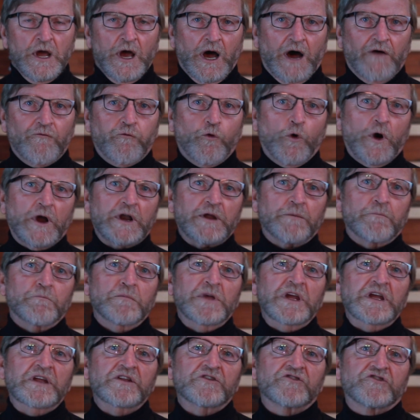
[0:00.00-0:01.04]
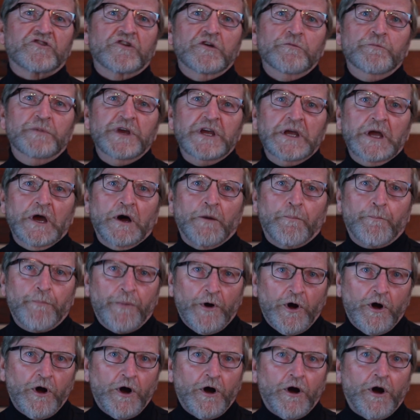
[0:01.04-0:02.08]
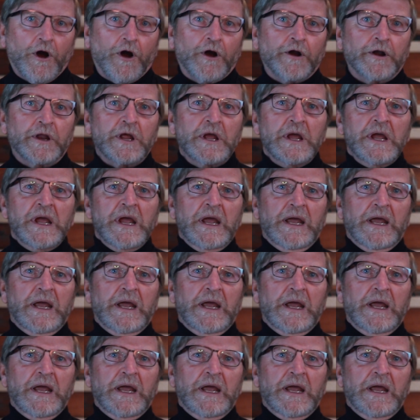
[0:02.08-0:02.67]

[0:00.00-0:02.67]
of what it means to be a part